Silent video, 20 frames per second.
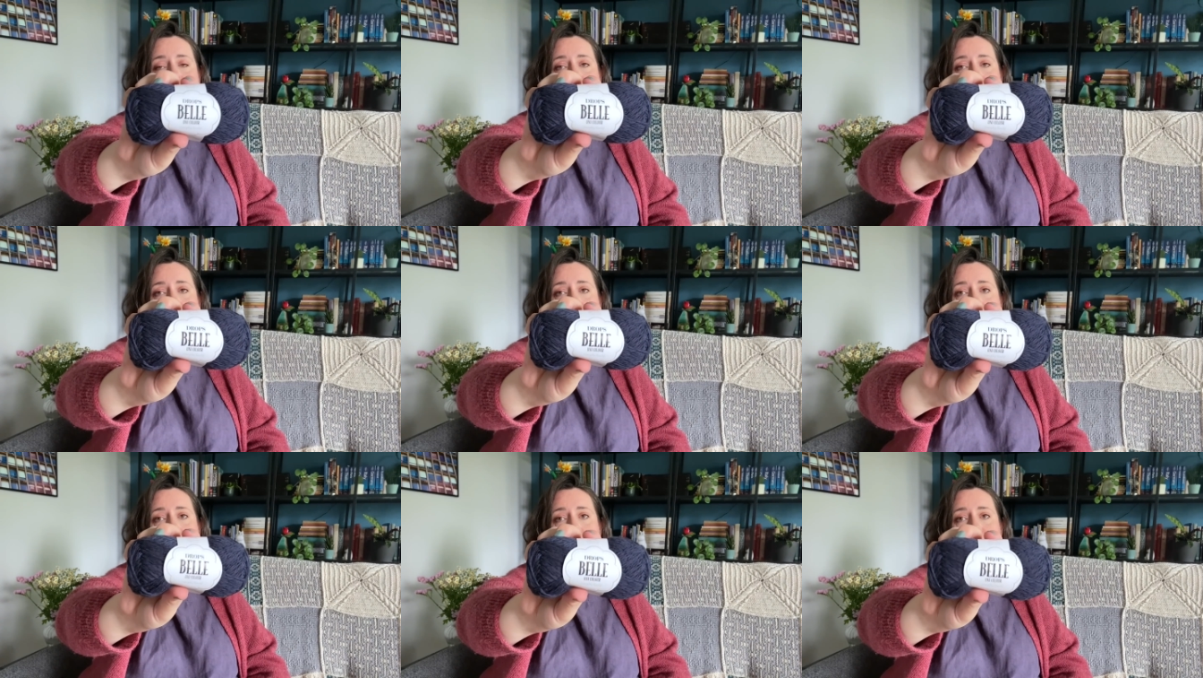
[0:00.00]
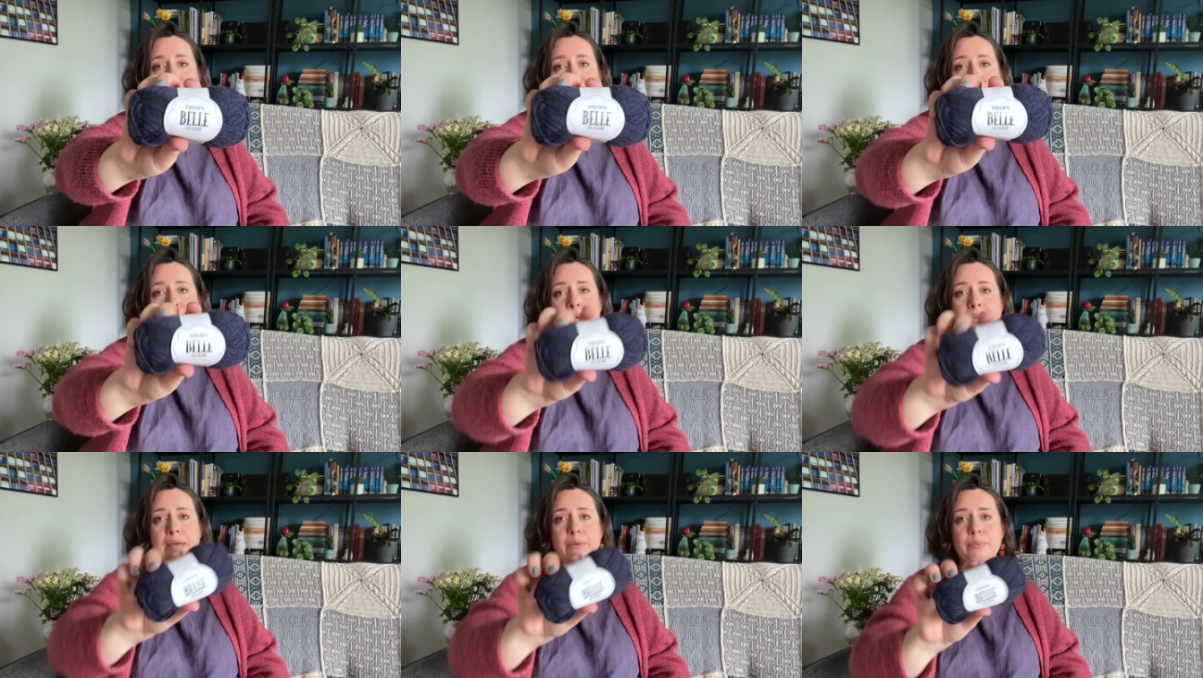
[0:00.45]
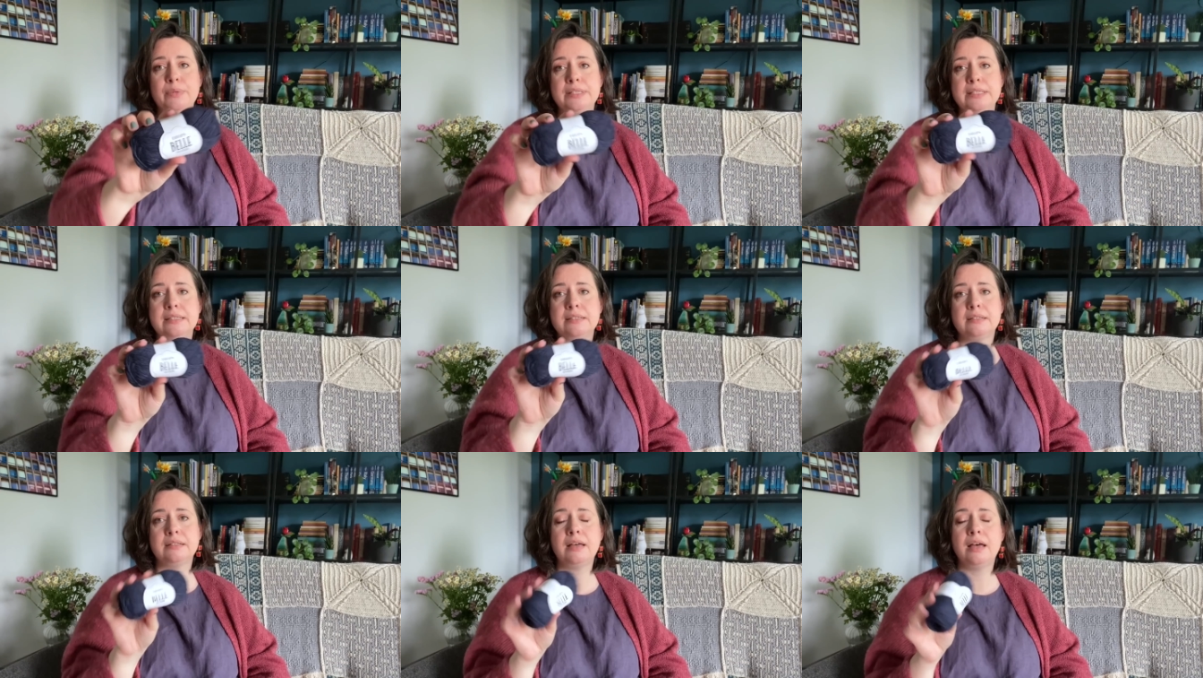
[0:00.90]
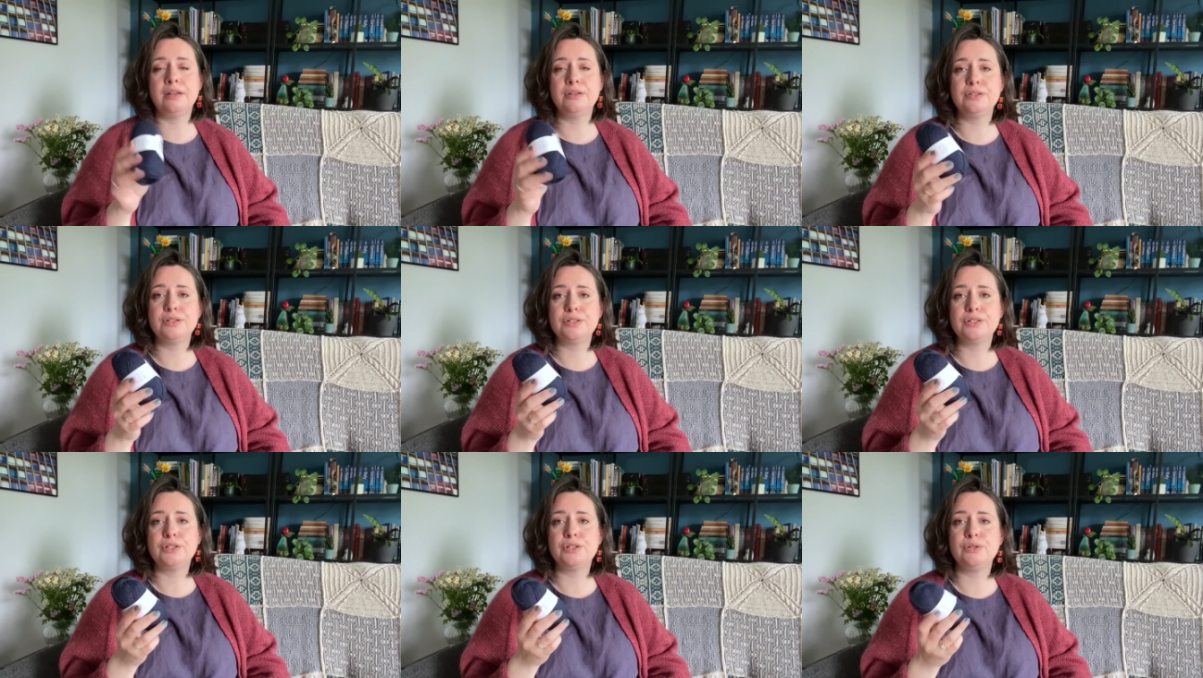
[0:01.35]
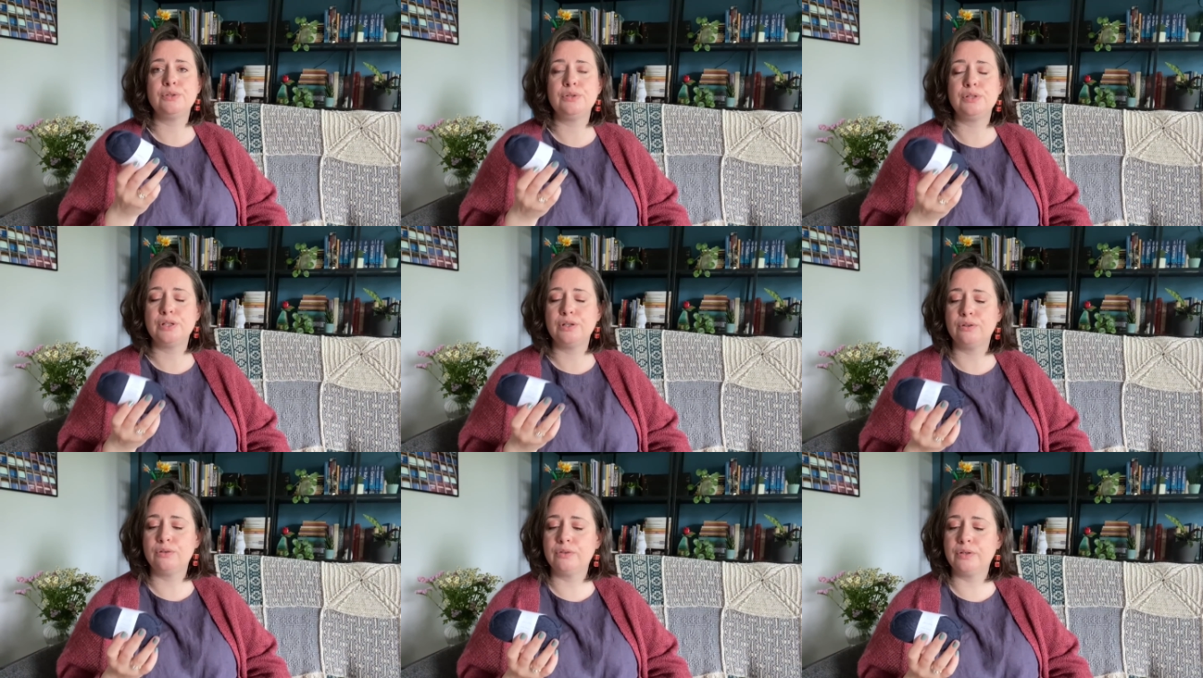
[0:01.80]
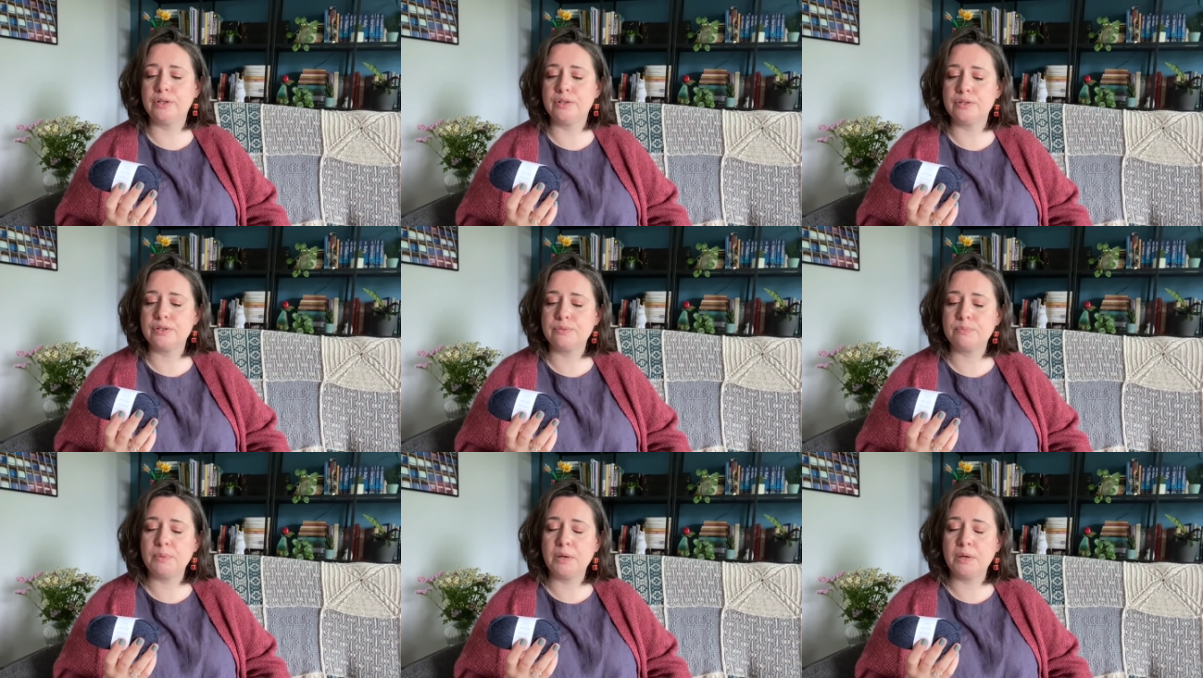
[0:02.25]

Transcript: For me, it was under €2